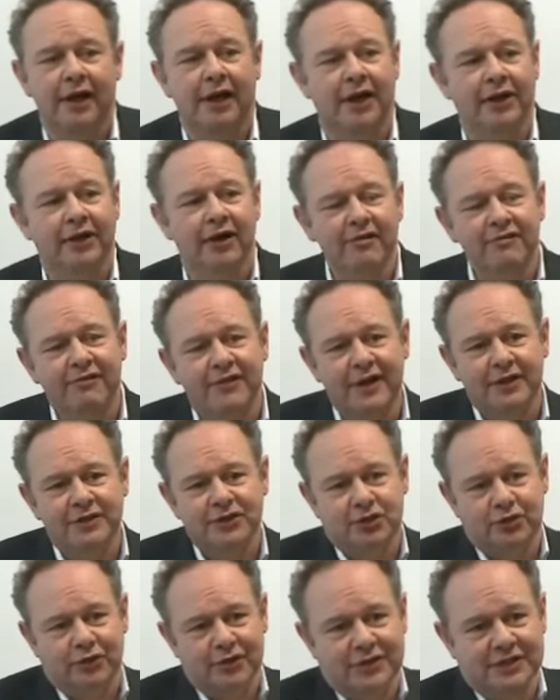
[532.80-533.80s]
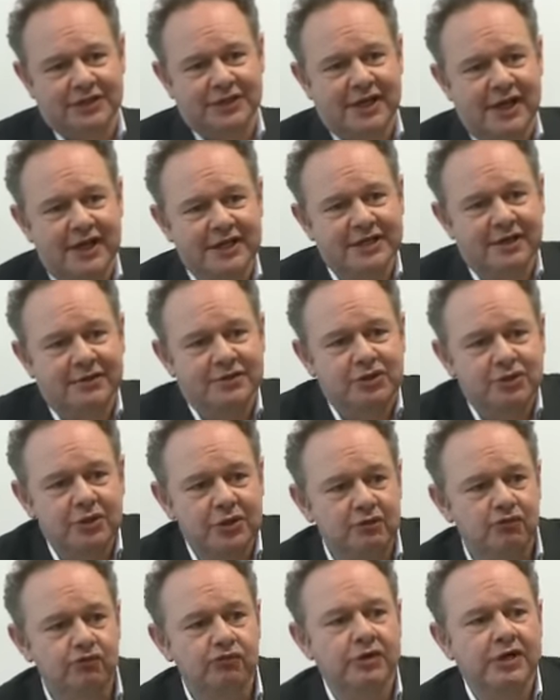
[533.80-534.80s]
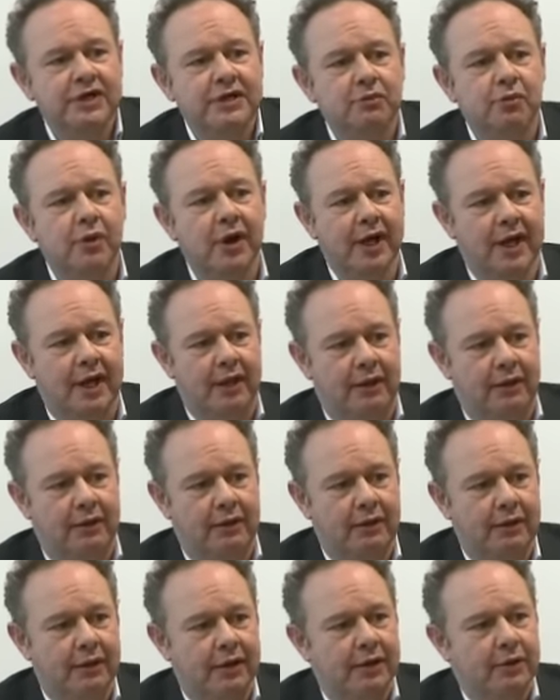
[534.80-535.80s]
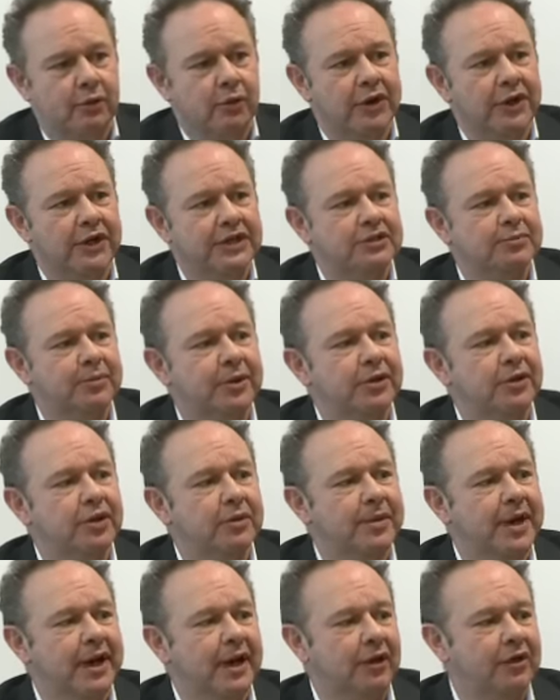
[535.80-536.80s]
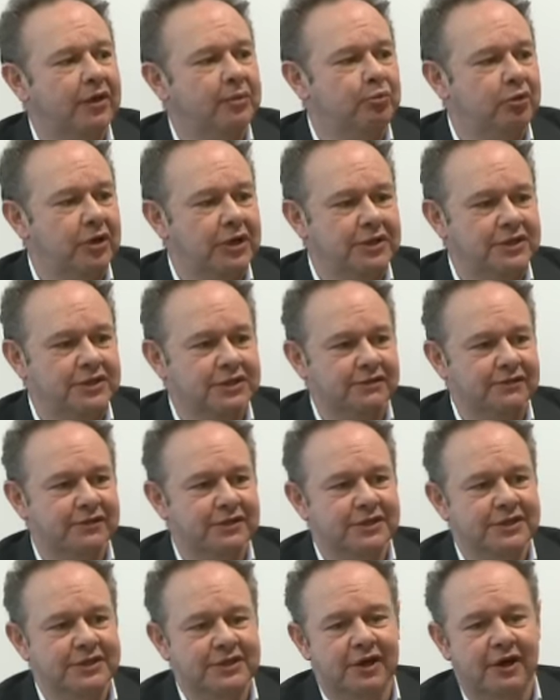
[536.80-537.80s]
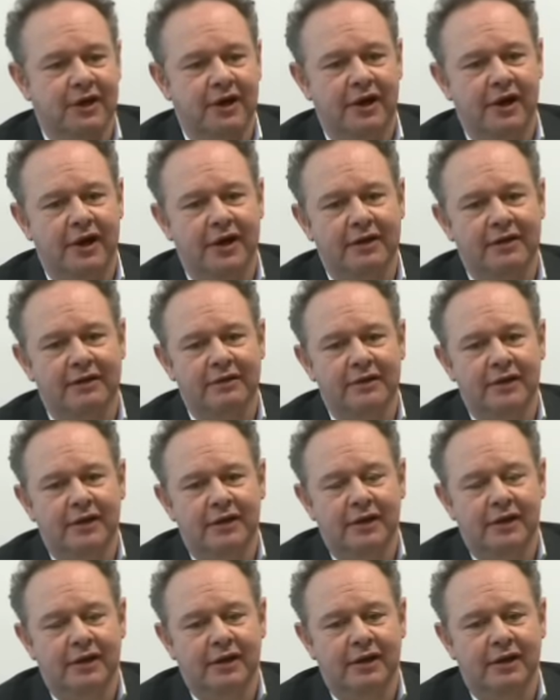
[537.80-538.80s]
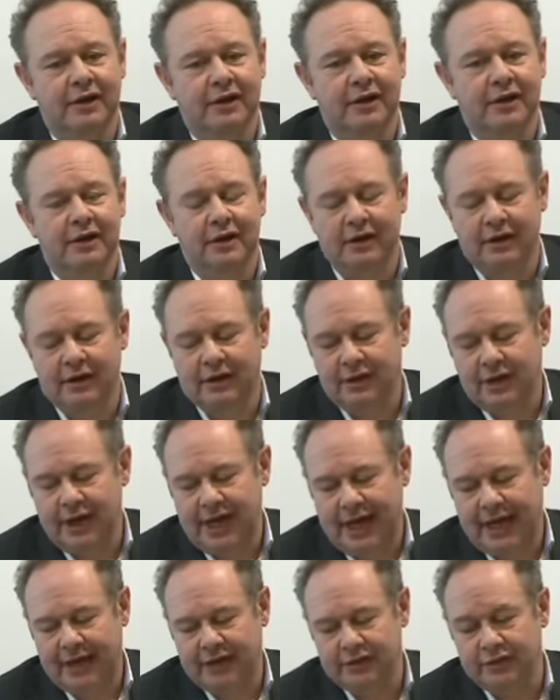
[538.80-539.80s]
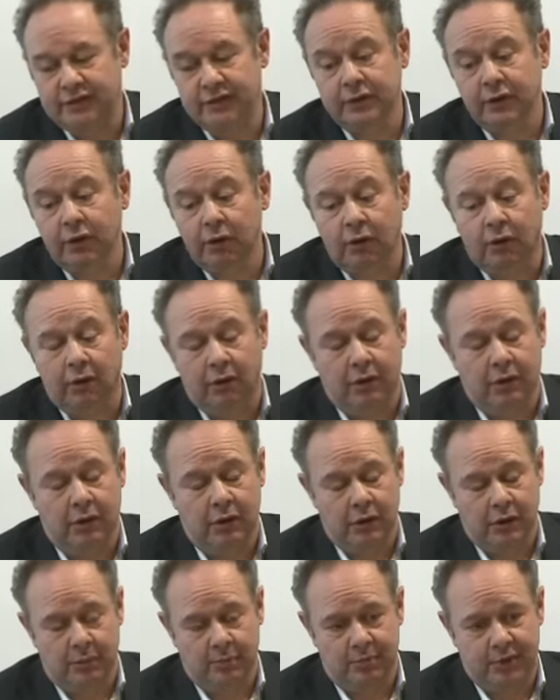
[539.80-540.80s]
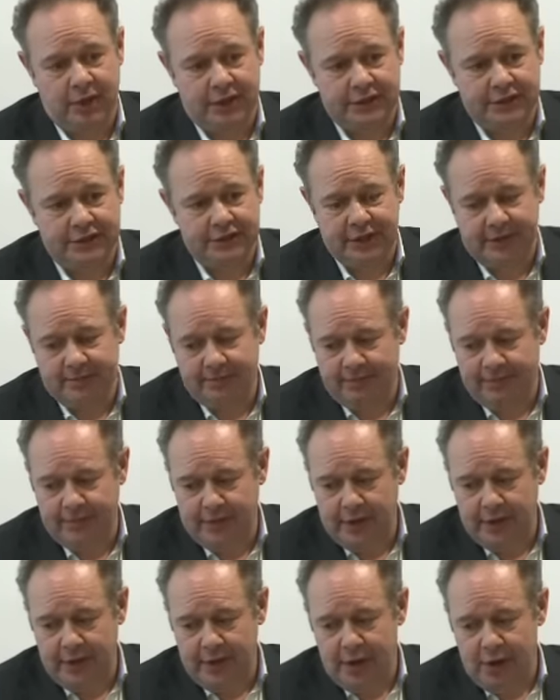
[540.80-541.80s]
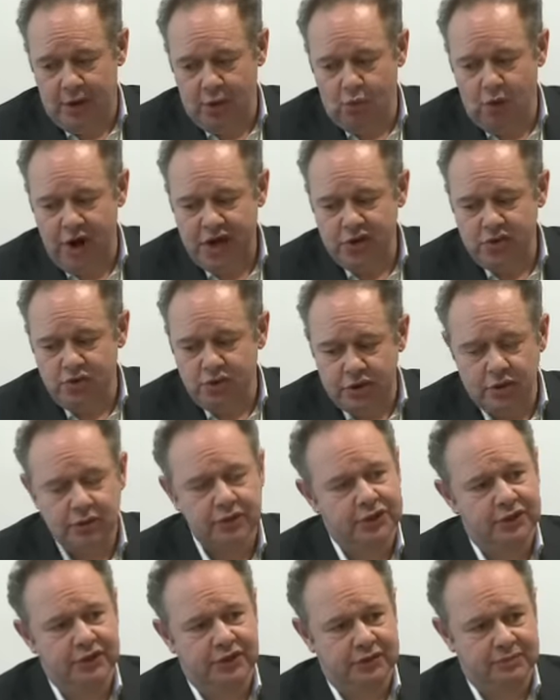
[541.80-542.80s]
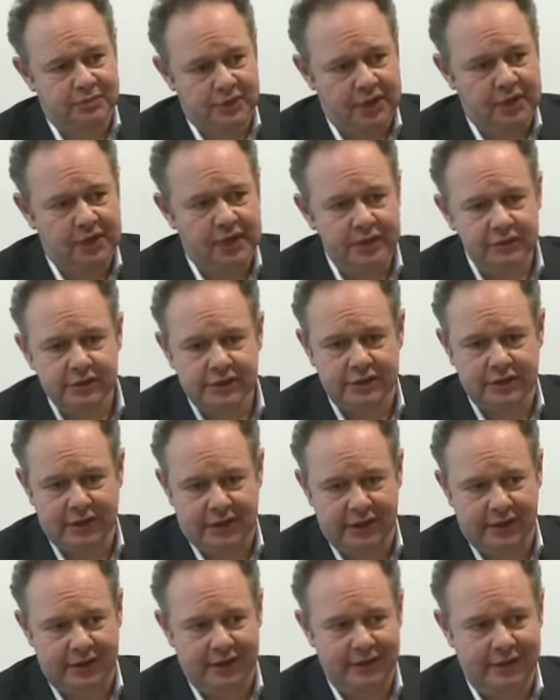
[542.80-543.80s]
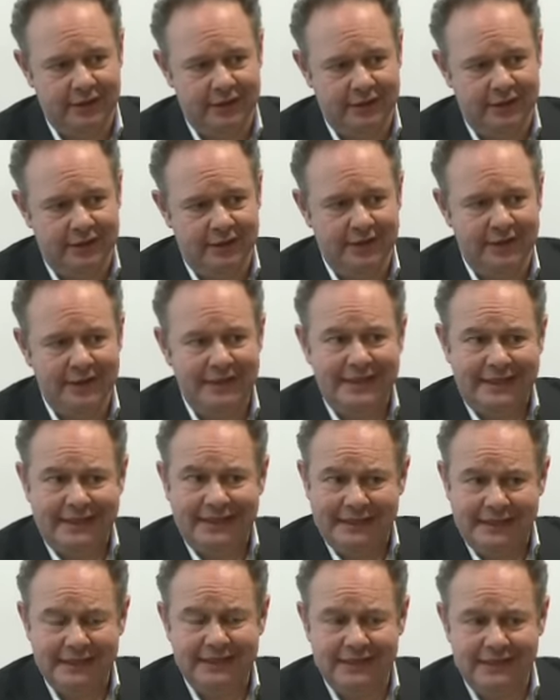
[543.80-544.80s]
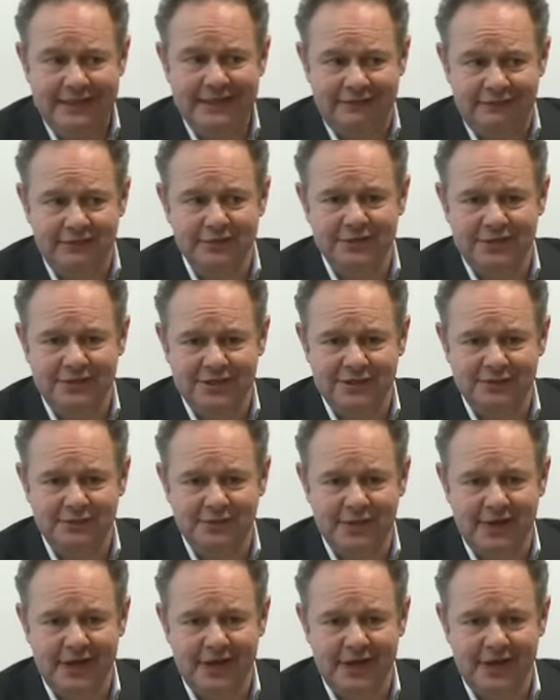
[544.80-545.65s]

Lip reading: And I felt during this case I was doing really well when I spoke about the brilliance of the design and the law, but when you looked at them closely, the differences were